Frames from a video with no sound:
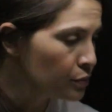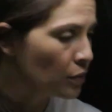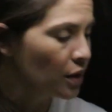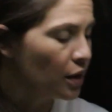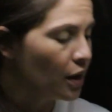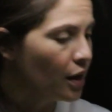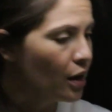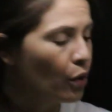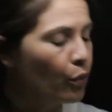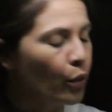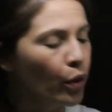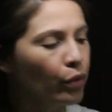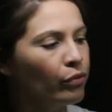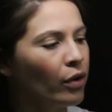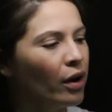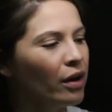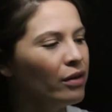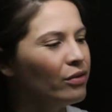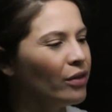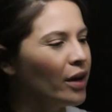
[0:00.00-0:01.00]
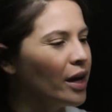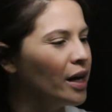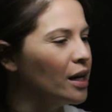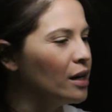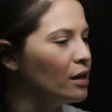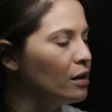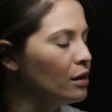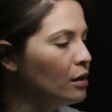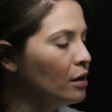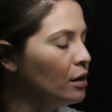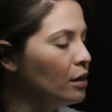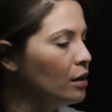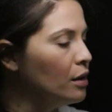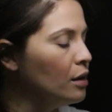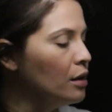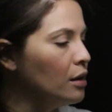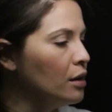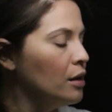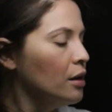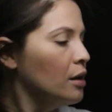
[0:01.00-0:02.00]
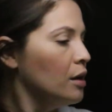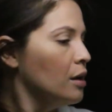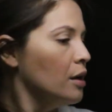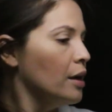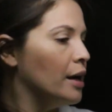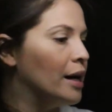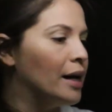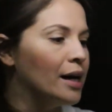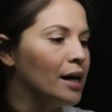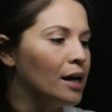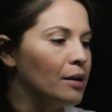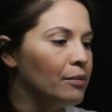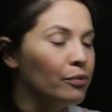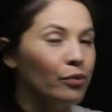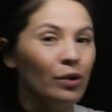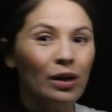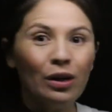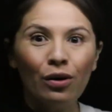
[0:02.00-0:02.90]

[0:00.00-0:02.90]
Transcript: Okay, I won't write vein. We